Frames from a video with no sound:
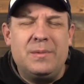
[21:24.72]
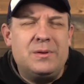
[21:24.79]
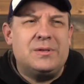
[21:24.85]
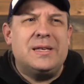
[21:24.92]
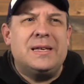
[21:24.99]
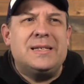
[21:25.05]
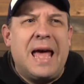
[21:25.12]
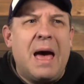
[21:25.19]

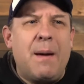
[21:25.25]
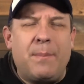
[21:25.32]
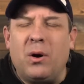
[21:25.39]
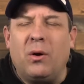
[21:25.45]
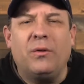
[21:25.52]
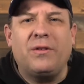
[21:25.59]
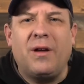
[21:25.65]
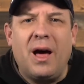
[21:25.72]
Those things
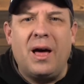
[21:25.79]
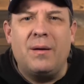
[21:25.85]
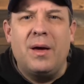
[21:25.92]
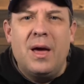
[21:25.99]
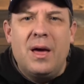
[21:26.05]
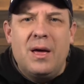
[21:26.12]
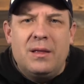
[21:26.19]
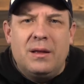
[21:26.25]
happen all the
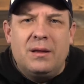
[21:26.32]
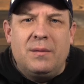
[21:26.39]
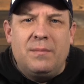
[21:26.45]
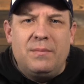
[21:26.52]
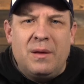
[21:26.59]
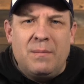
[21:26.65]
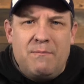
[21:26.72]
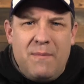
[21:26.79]
time.
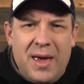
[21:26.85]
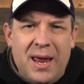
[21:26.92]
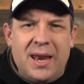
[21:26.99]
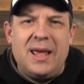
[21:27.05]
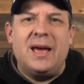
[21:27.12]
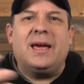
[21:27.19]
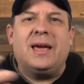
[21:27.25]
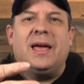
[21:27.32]
The
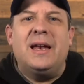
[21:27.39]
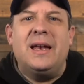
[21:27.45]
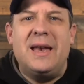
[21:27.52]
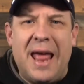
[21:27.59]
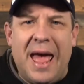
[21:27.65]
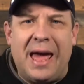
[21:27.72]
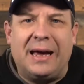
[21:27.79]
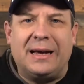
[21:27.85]
media
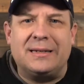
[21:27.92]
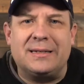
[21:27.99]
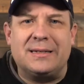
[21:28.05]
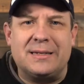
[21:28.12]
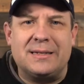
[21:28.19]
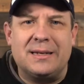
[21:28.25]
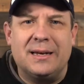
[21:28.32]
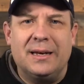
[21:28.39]

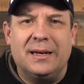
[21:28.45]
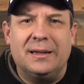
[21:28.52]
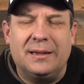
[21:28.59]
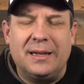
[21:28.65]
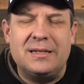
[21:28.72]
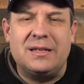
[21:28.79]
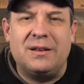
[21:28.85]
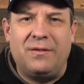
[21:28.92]
connects
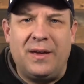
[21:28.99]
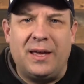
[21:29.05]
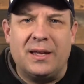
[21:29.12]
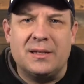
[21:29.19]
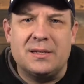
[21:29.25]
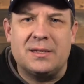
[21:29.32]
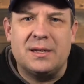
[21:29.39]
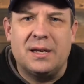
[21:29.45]
these
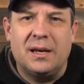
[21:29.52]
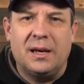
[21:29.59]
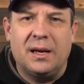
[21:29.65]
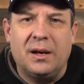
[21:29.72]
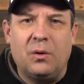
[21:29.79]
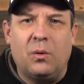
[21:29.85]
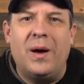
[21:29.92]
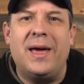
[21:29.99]
events
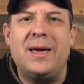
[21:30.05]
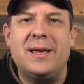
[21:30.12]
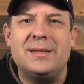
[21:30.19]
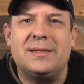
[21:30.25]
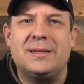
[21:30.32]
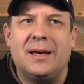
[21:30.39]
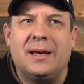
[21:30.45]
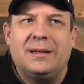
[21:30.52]
in
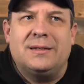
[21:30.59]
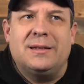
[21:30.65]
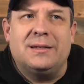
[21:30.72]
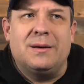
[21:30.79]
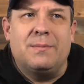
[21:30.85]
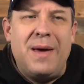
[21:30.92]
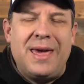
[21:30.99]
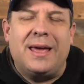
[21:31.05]
ways
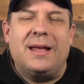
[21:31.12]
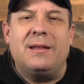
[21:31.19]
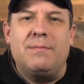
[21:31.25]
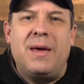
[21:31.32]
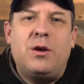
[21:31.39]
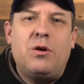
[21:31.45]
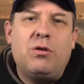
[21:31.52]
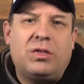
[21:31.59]
to
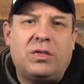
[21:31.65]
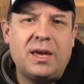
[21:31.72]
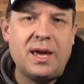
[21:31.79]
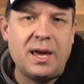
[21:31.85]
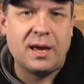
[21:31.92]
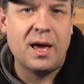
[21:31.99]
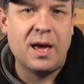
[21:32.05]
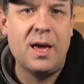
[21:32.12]
make you
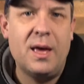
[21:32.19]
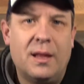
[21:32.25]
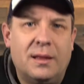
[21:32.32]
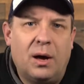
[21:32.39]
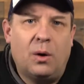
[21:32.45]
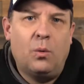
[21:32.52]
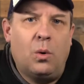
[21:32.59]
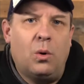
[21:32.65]
think
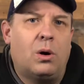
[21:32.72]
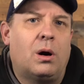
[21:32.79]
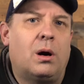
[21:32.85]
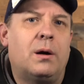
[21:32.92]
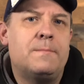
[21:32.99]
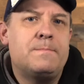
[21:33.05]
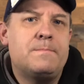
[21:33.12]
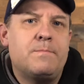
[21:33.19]
that
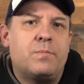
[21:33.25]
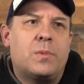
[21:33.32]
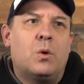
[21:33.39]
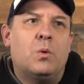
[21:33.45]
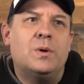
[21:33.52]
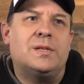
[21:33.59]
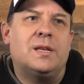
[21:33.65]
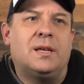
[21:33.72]
war
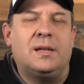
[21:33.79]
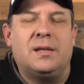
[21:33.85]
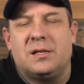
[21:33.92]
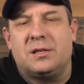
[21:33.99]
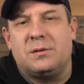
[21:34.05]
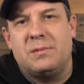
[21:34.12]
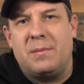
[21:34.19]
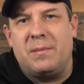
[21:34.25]
was the
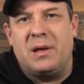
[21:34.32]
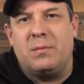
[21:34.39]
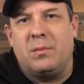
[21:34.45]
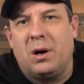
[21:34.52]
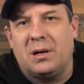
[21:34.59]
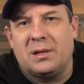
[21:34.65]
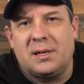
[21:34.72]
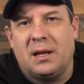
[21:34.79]
thing that made
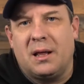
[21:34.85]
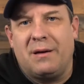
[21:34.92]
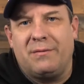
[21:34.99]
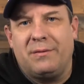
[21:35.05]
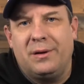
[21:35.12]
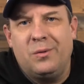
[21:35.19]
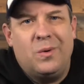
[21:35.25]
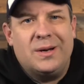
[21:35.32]
the market sell
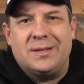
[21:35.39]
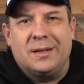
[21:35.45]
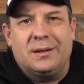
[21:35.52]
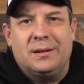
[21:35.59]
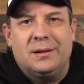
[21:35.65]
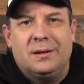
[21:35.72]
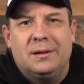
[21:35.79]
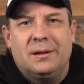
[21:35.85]
off. It
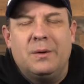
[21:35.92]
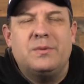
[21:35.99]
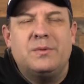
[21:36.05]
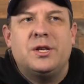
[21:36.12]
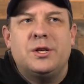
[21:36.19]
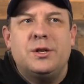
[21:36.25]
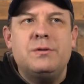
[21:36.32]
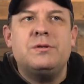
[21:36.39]
wasn't. It
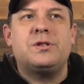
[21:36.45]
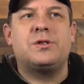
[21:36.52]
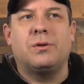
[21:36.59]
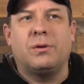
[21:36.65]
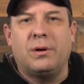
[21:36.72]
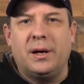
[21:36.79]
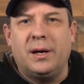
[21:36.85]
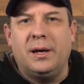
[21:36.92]
was the news
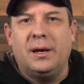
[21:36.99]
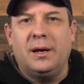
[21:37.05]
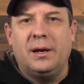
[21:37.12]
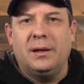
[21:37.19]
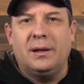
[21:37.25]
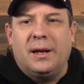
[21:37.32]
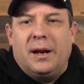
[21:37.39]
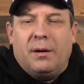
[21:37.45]
story
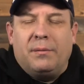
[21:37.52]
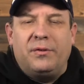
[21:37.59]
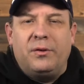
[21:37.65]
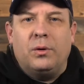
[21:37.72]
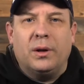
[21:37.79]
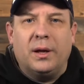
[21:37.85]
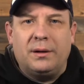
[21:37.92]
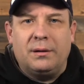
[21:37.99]
that helped
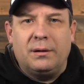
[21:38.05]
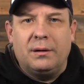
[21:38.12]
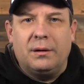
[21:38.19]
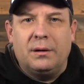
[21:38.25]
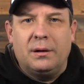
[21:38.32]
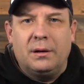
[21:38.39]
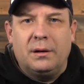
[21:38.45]
fuel it.